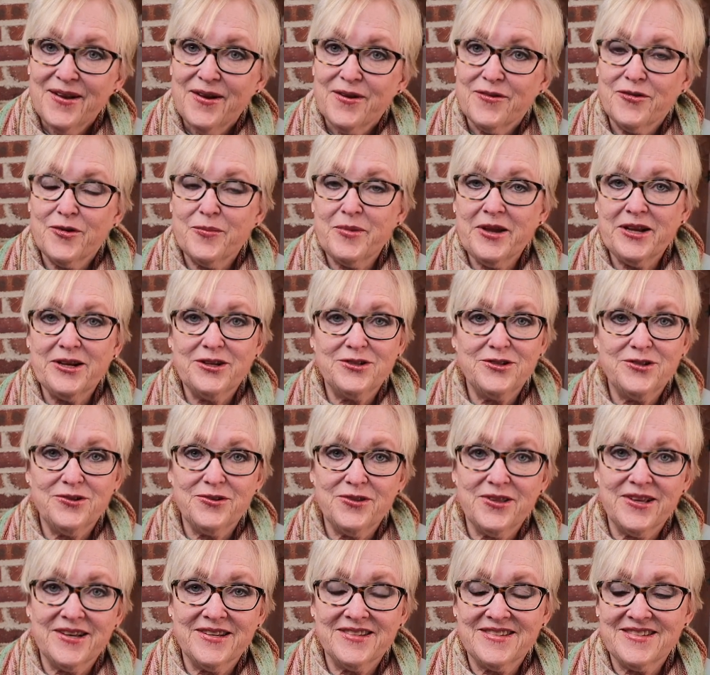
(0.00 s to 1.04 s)
for me to do
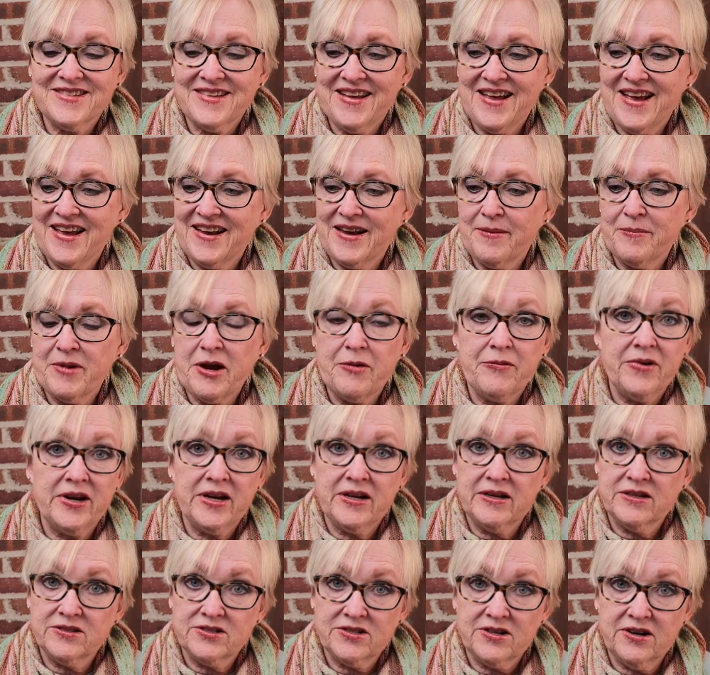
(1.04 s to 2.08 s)
this, and I'm not ready
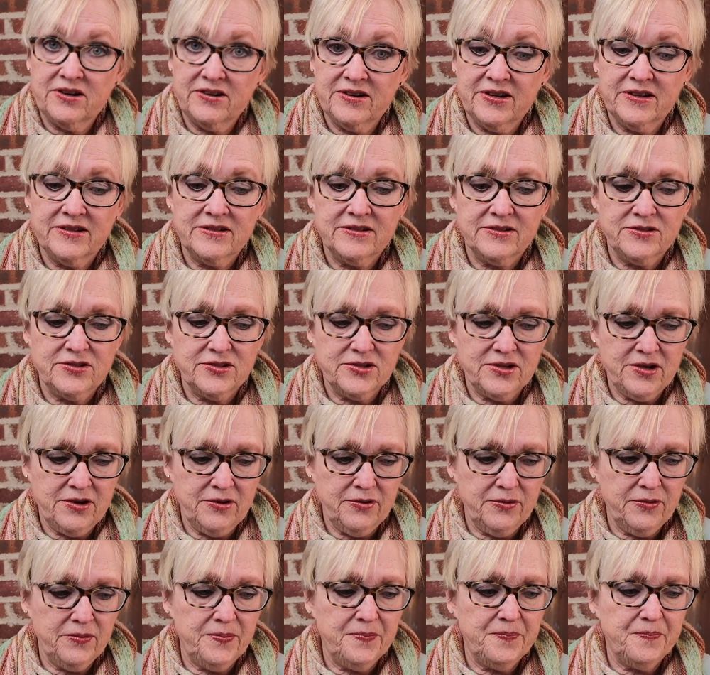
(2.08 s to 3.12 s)
to start it.
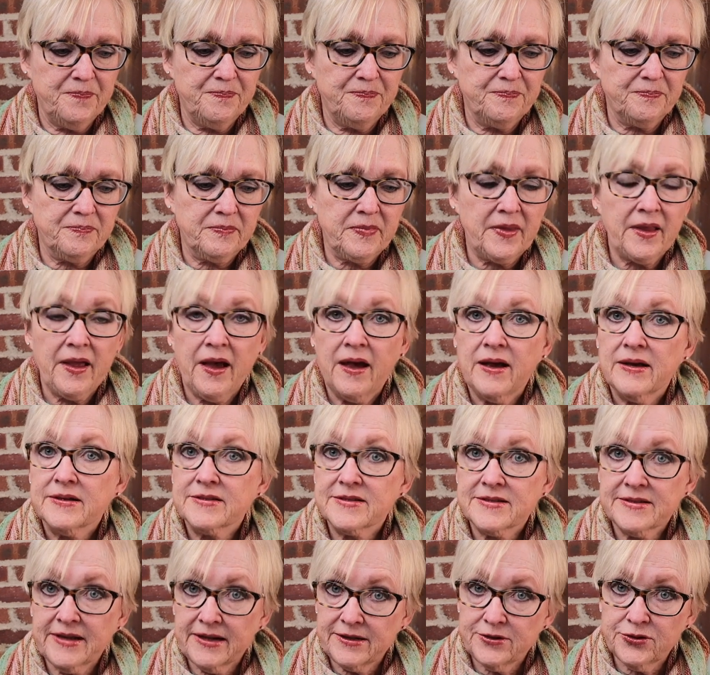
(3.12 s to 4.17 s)
So
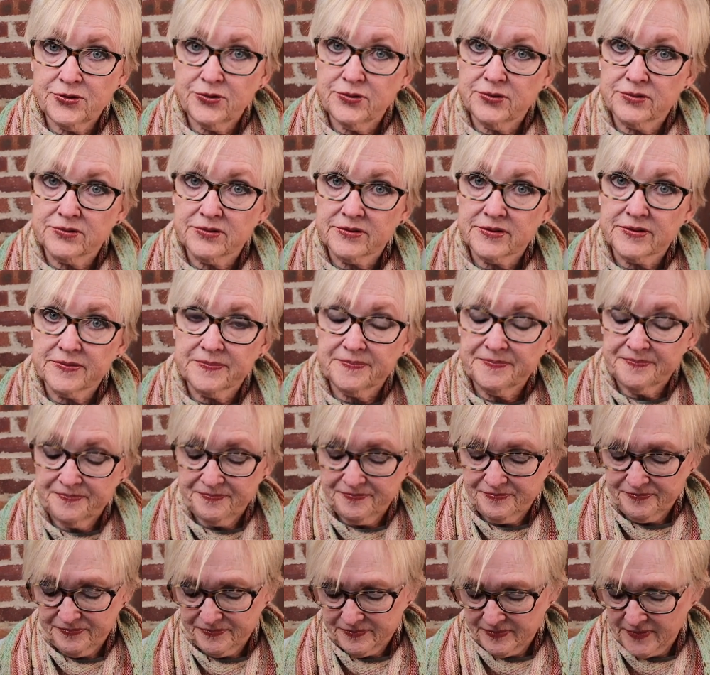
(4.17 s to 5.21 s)
stay tuned.
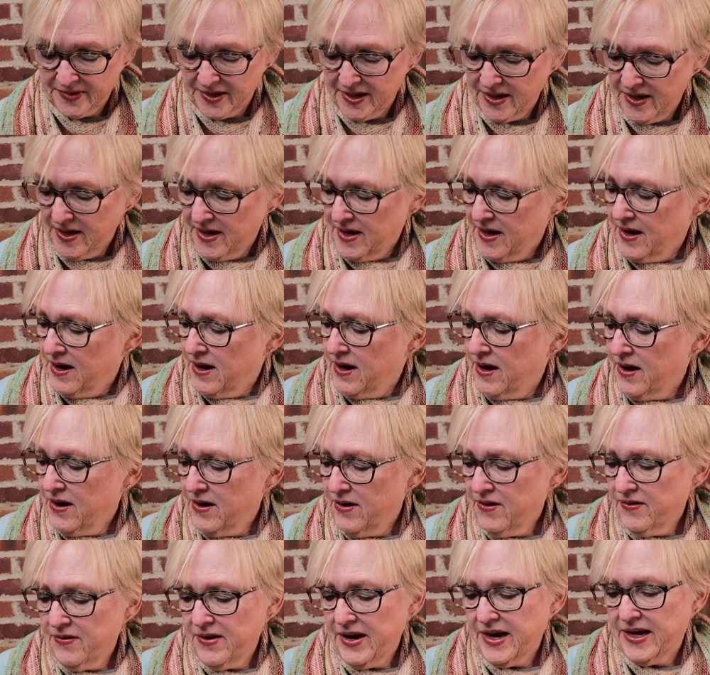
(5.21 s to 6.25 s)

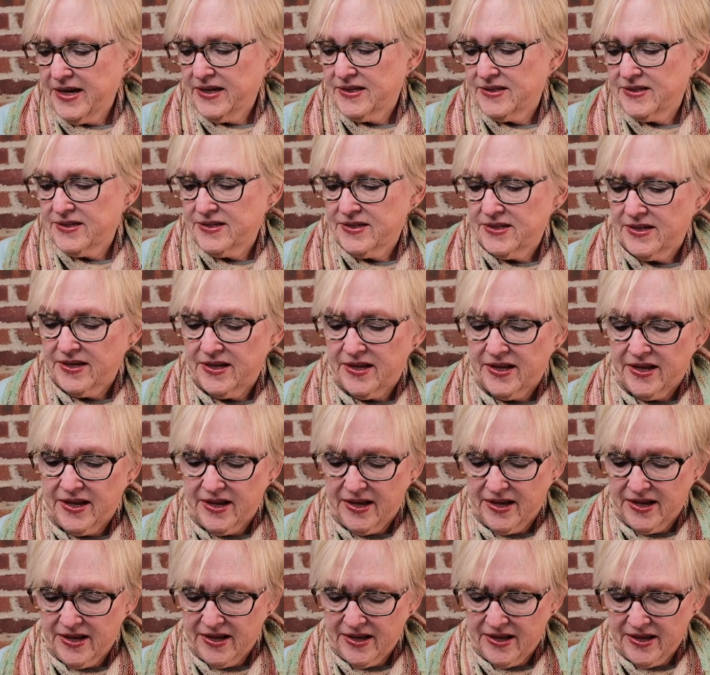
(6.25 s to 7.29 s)
All right.
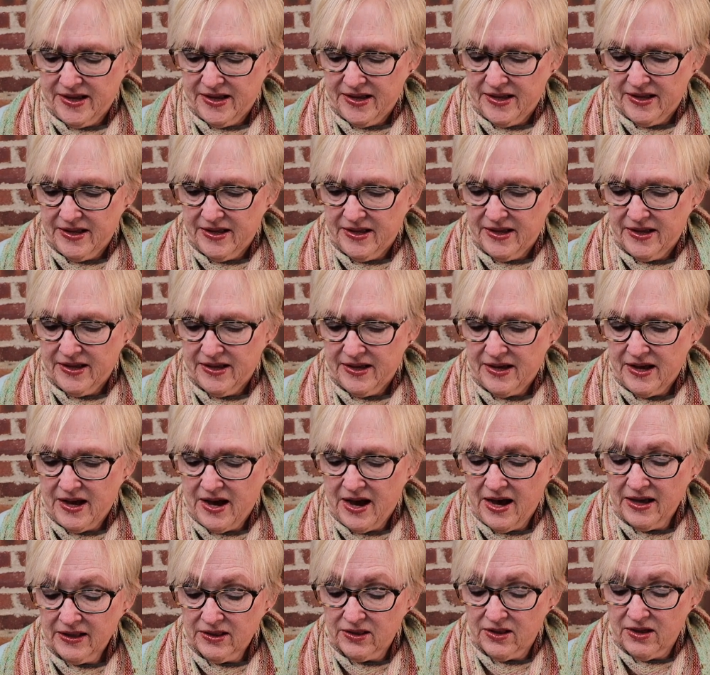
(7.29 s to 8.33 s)

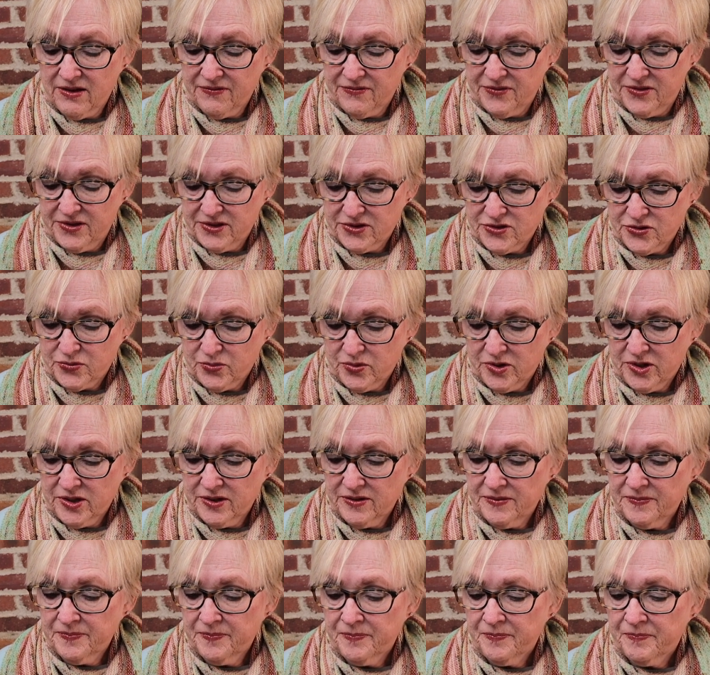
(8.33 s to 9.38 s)
I love this
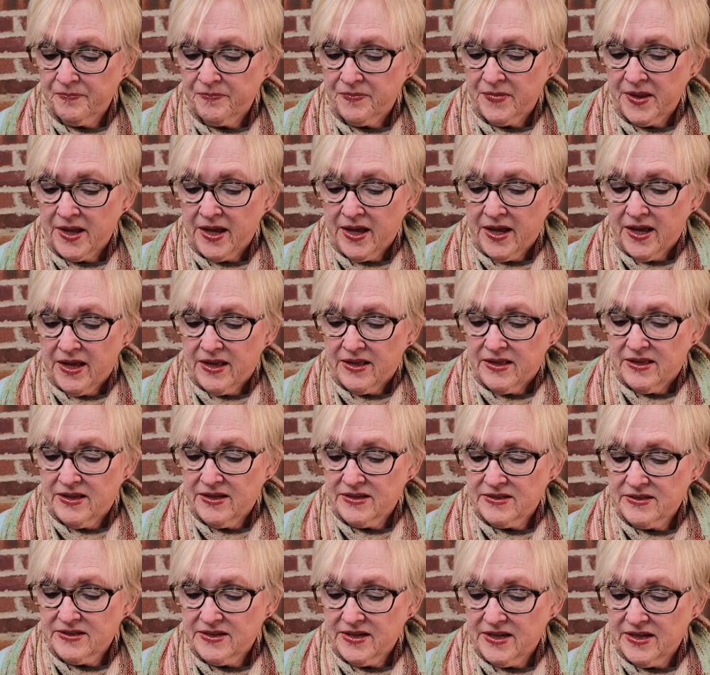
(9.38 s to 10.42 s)
one.
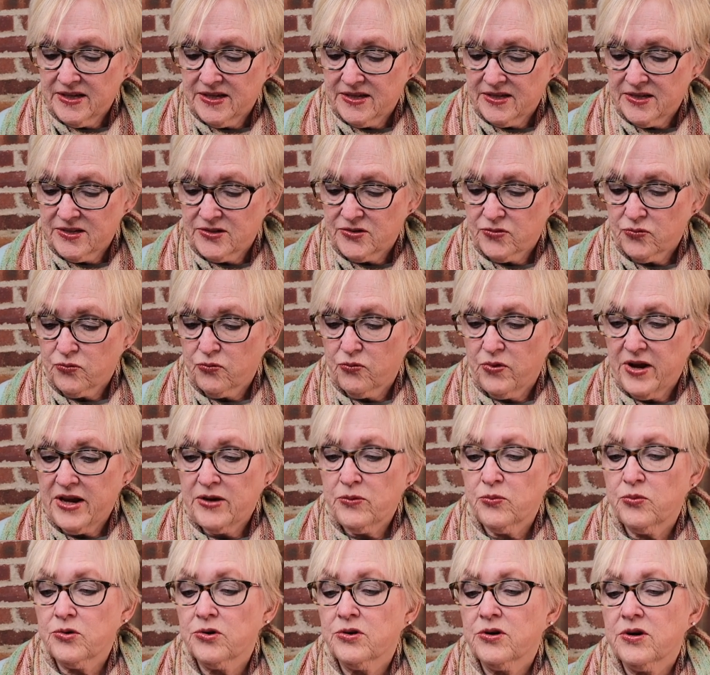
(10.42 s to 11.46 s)
This is
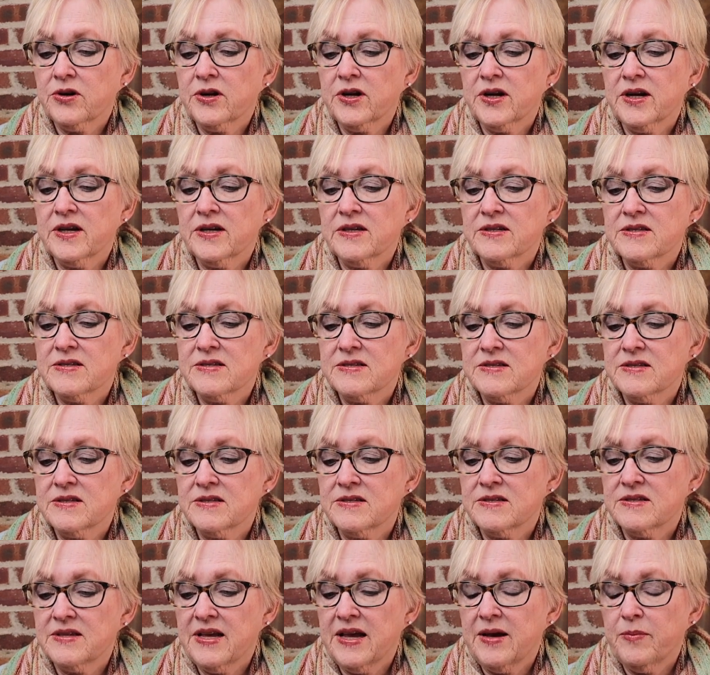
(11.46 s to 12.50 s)
Redwork
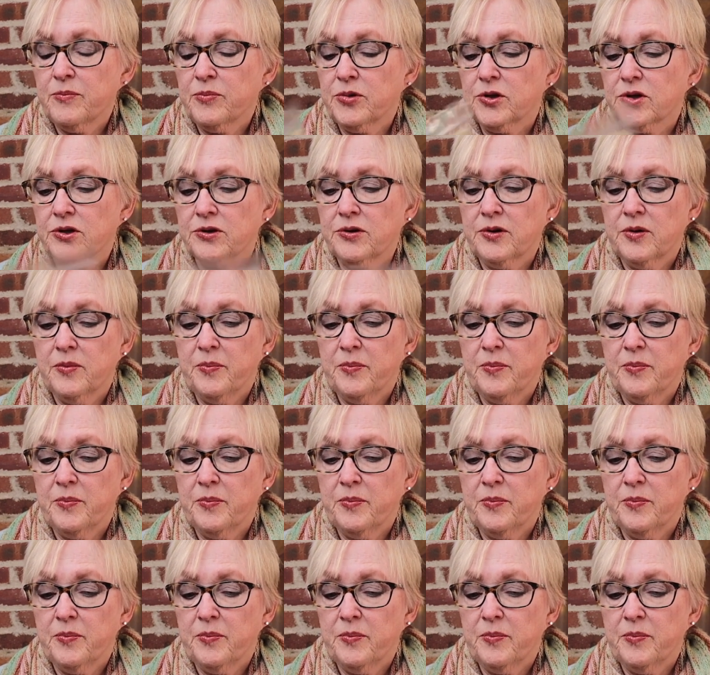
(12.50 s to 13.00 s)
Sampler